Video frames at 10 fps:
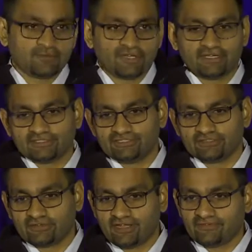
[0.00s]
cut
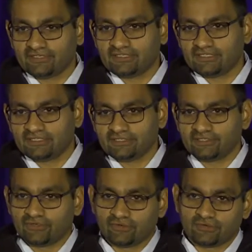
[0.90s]

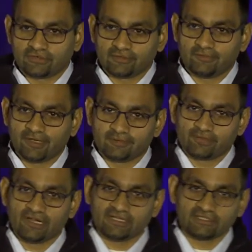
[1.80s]
geographically or by
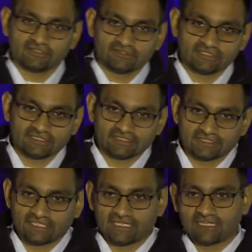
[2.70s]
product
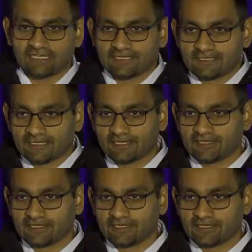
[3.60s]
usage, and then